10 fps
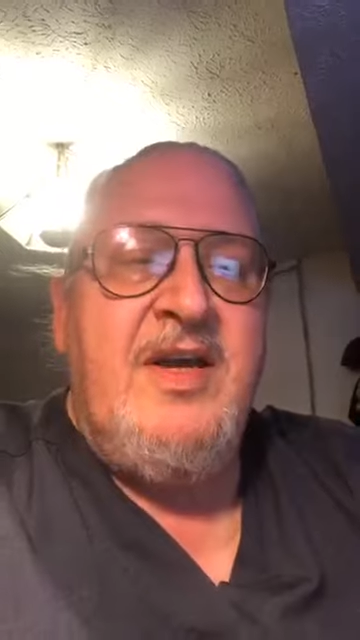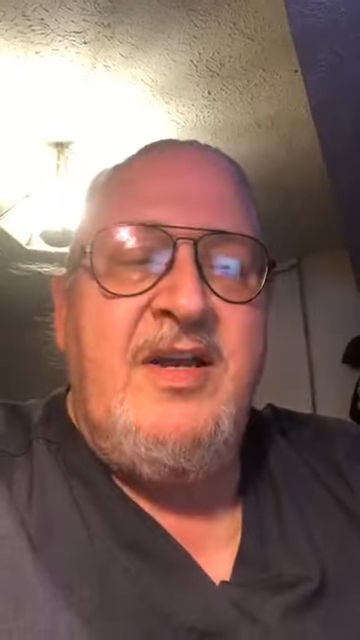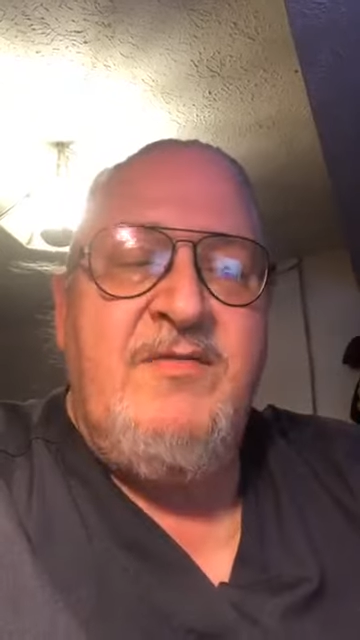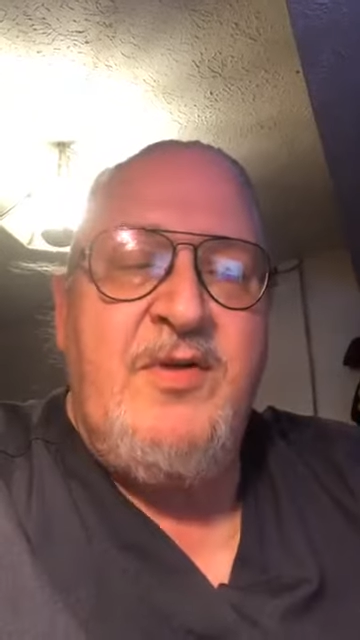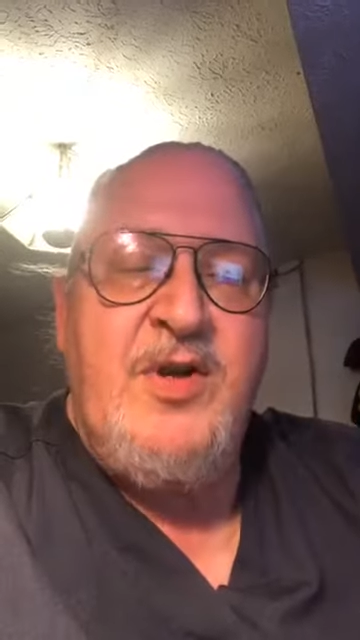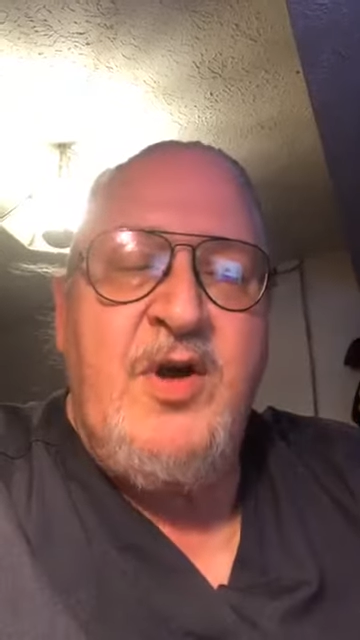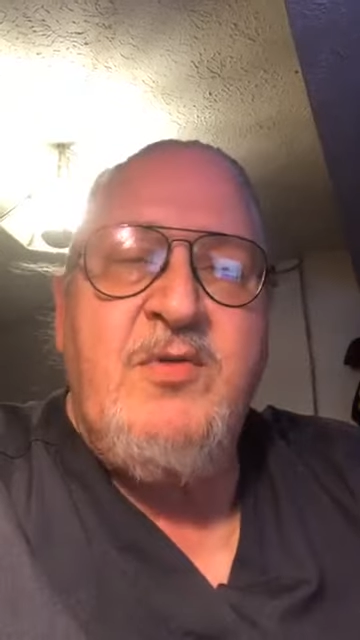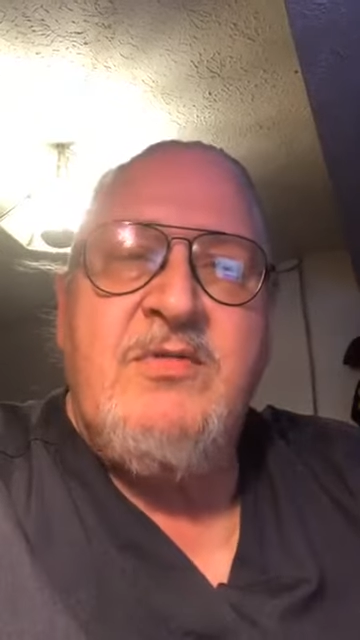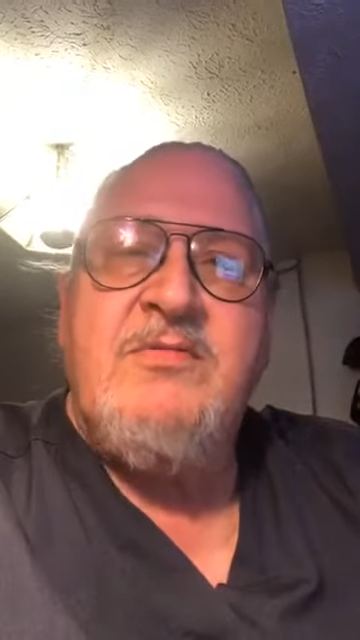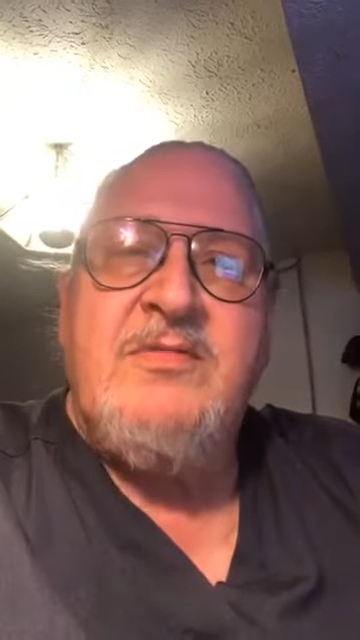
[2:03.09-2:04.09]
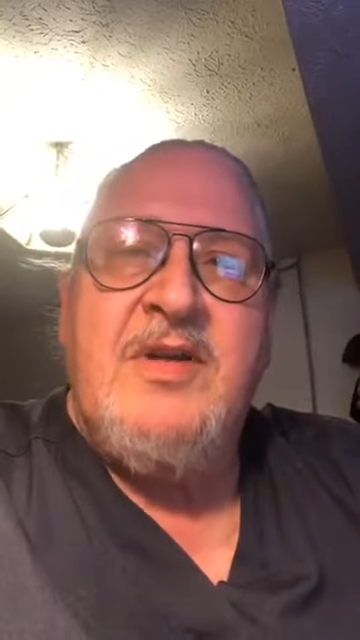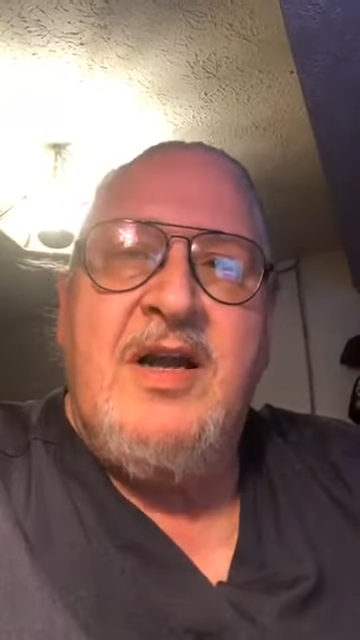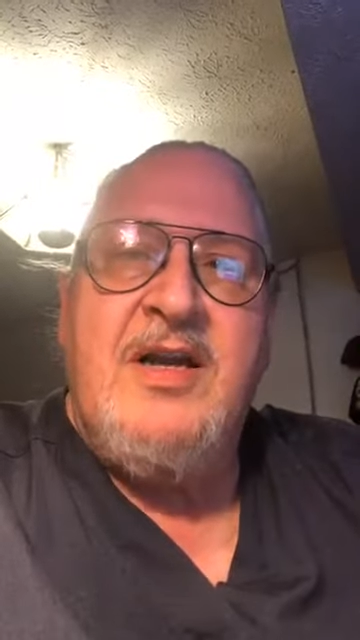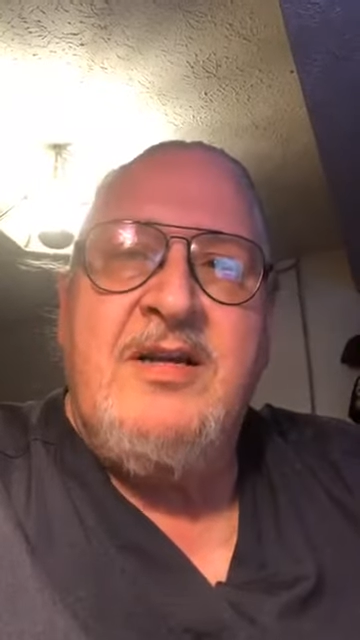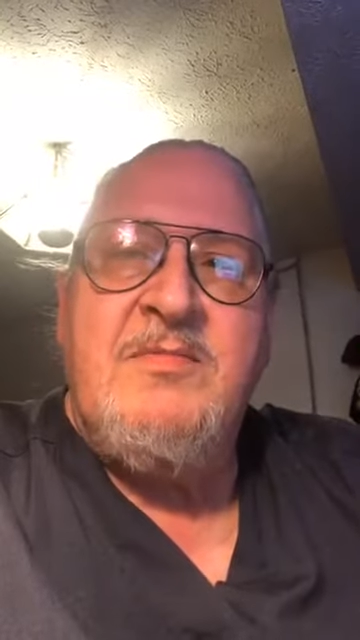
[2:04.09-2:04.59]
And if you don't,
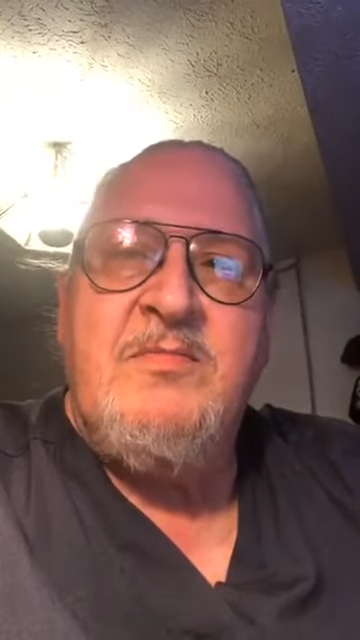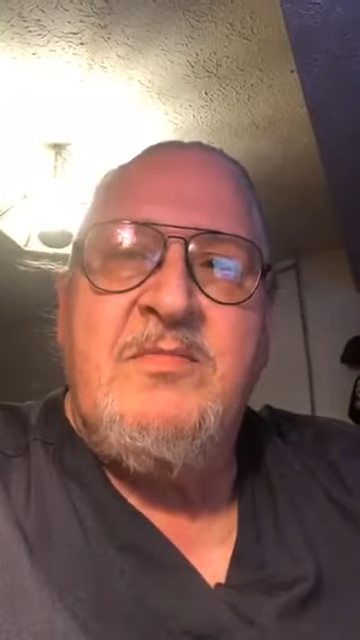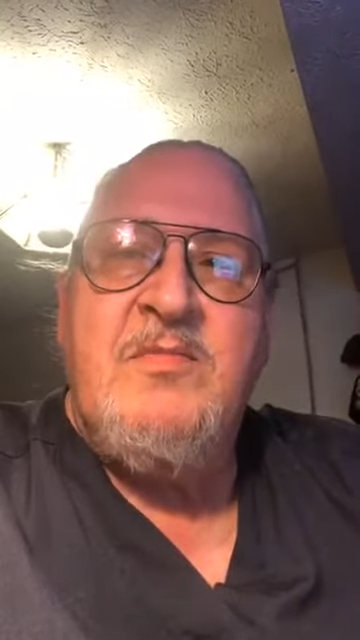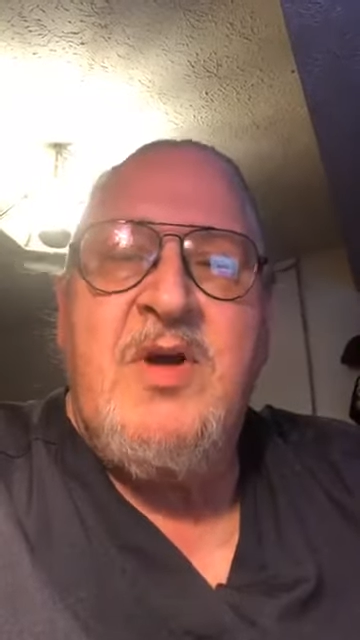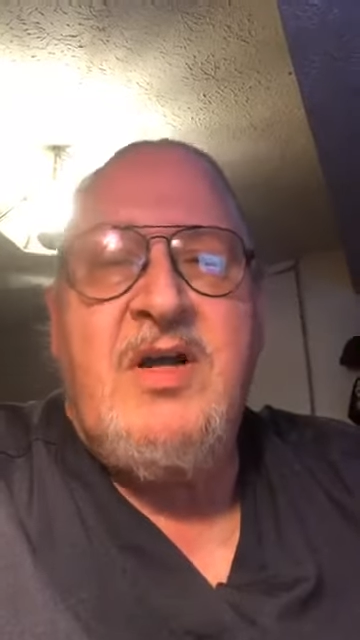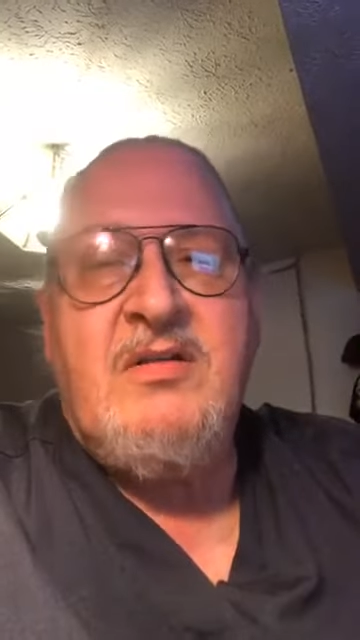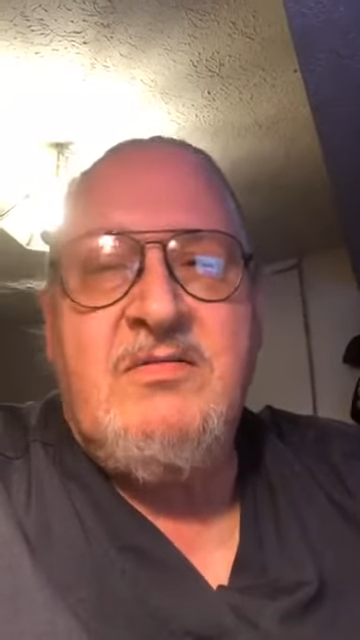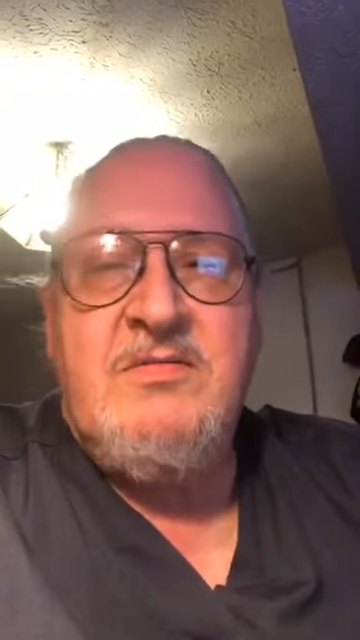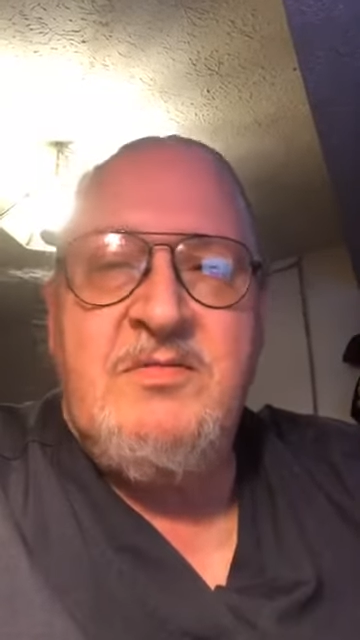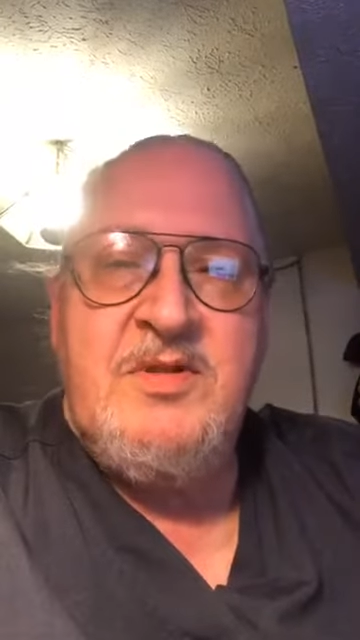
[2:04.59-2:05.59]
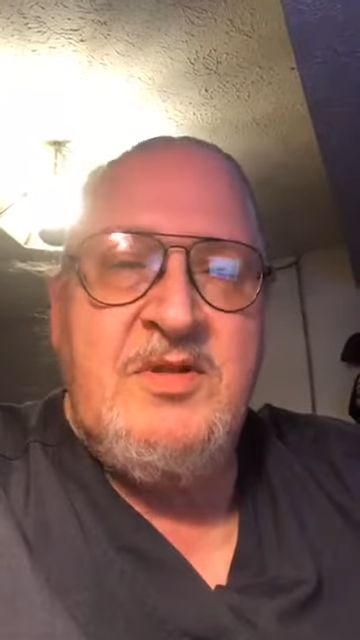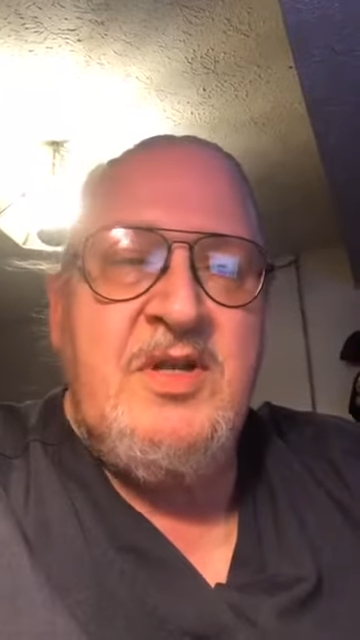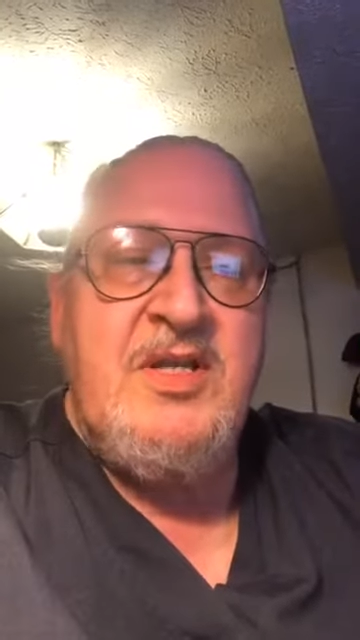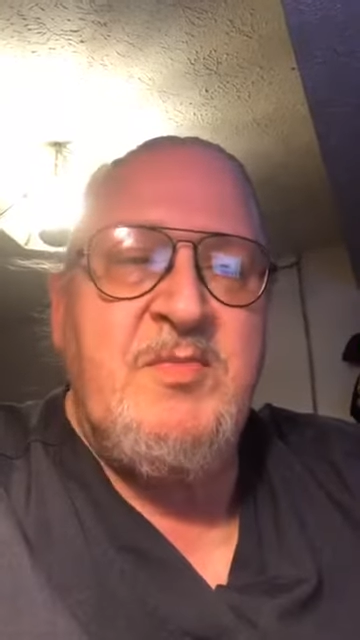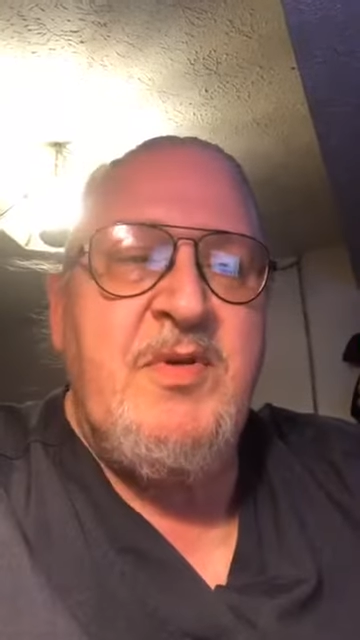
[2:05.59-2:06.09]
well,
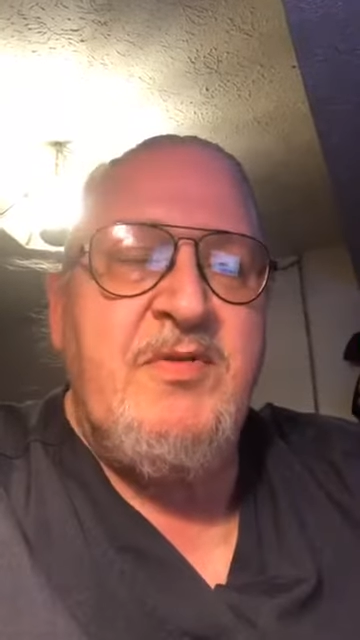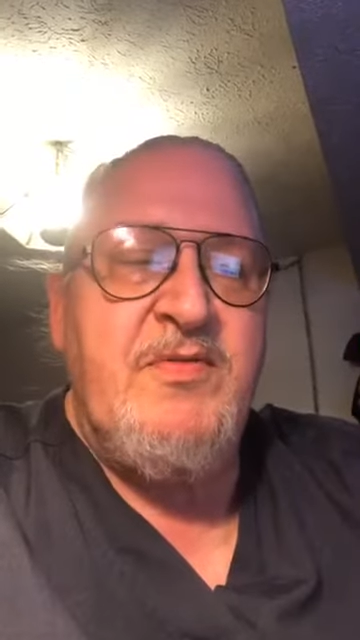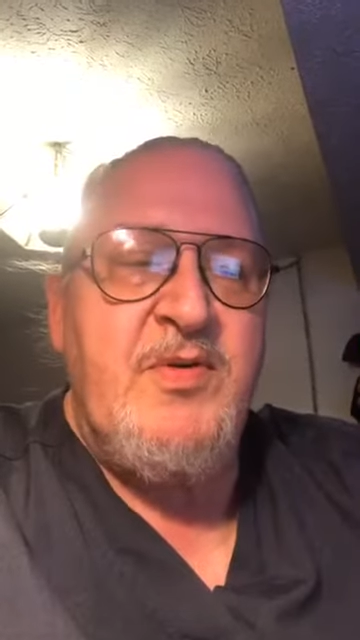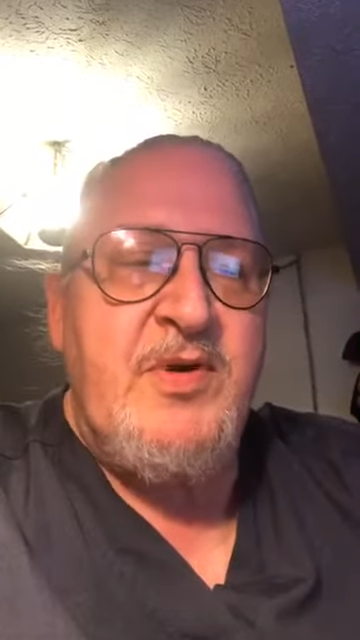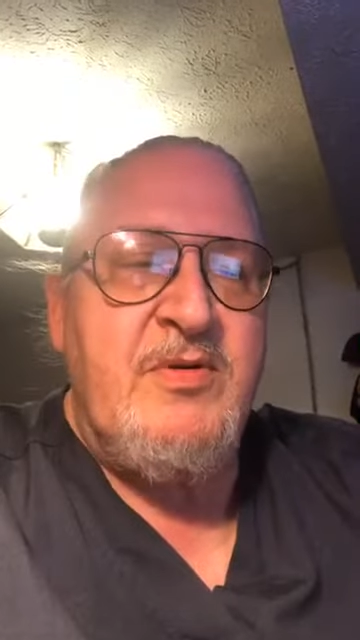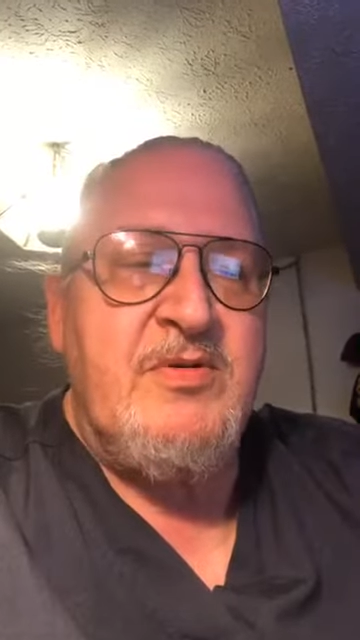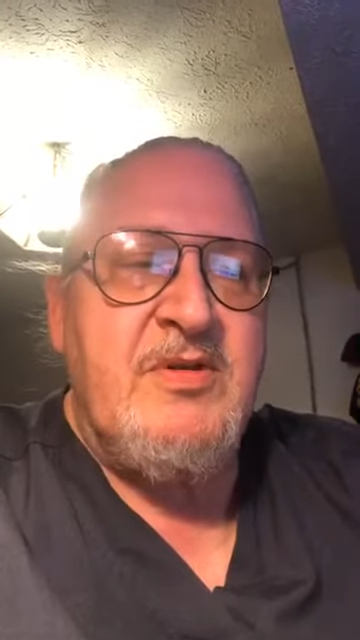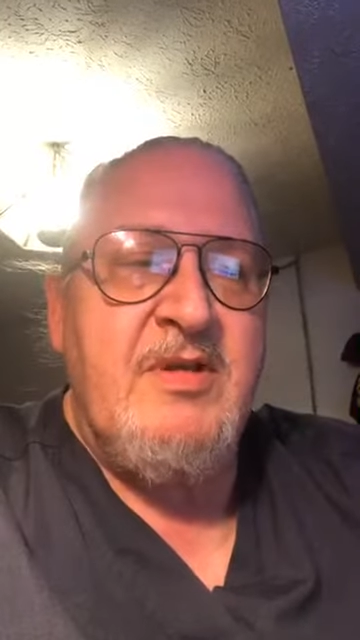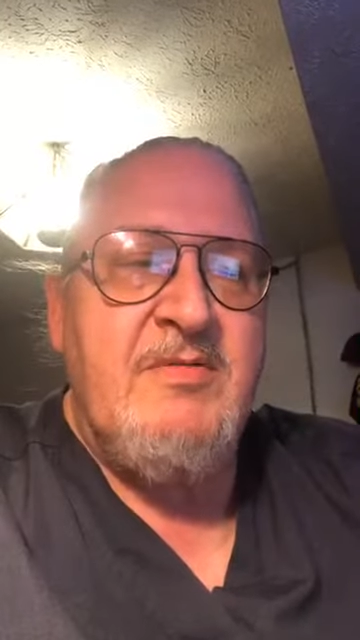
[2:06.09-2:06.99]
it's been a few years.